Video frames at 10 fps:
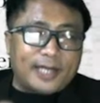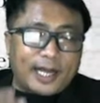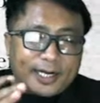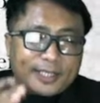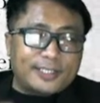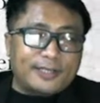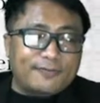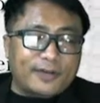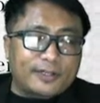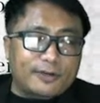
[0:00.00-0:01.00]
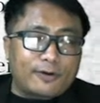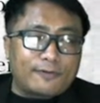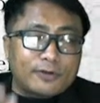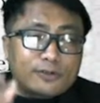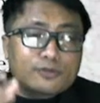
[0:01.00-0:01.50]
arresting factor
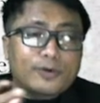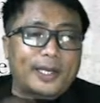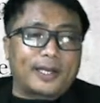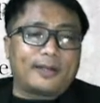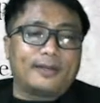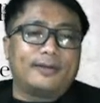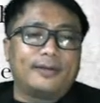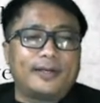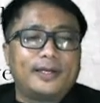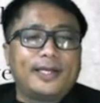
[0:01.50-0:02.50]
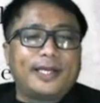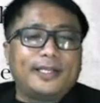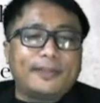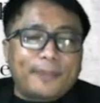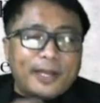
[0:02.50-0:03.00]
of soil.
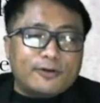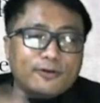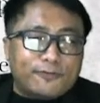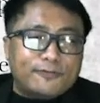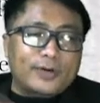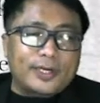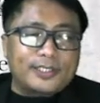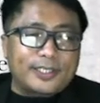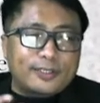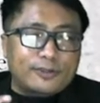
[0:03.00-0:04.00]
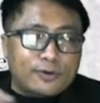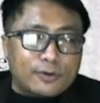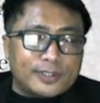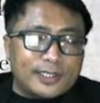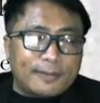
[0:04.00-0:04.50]
In the mangrove forest, it
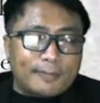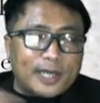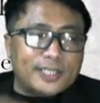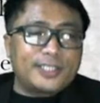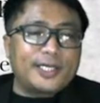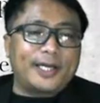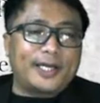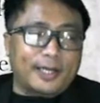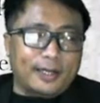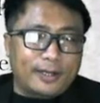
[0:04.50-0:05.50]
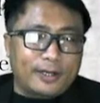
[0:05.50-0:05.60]
grows in a marshy area